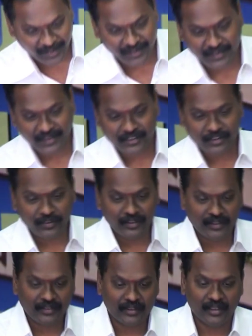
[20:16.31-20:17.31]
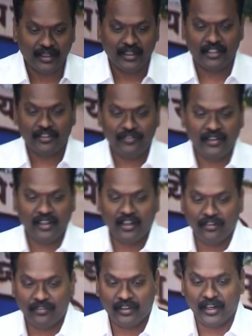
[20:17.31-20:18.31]
And next one is shifting
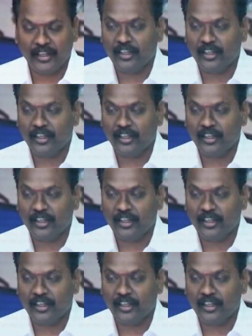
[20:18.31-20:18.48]
of dry